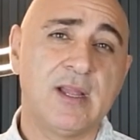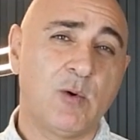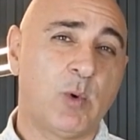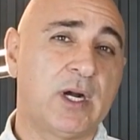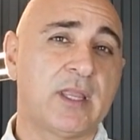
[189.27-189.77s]

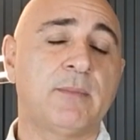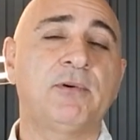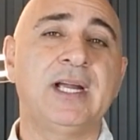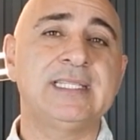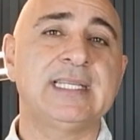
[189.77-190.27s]
where the
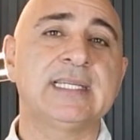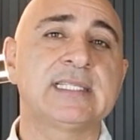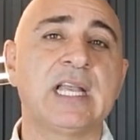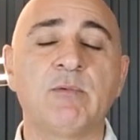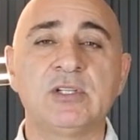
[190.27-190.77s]
pricing
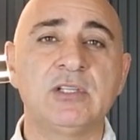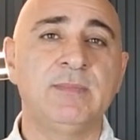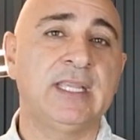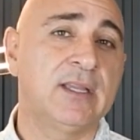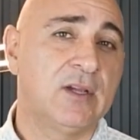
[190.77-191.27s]
is going to
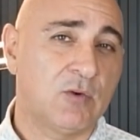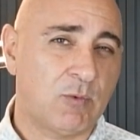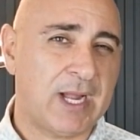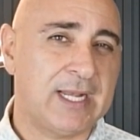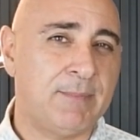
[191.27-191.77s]
be
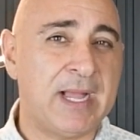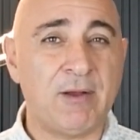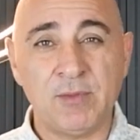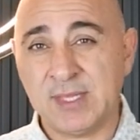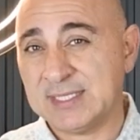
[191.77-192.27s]
right
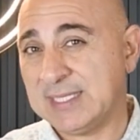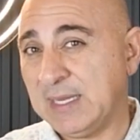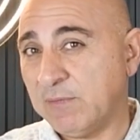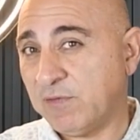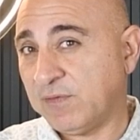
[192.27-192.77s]
about the
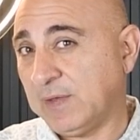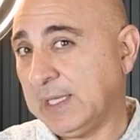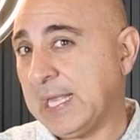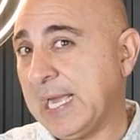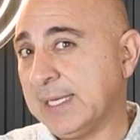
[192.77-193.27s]
same
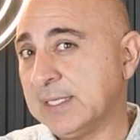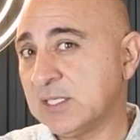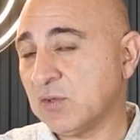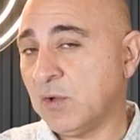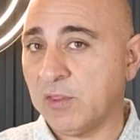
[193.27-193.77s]

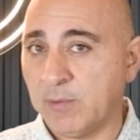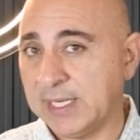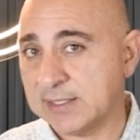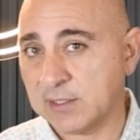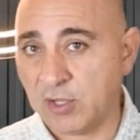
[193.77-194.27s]
flatness all the way
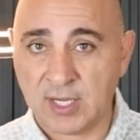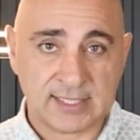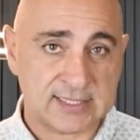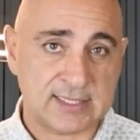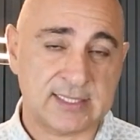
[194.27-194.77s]
until
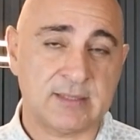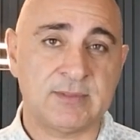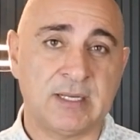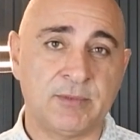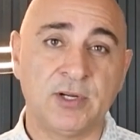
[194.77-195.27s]
August to
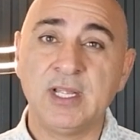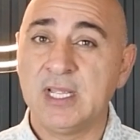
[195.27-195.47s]
September.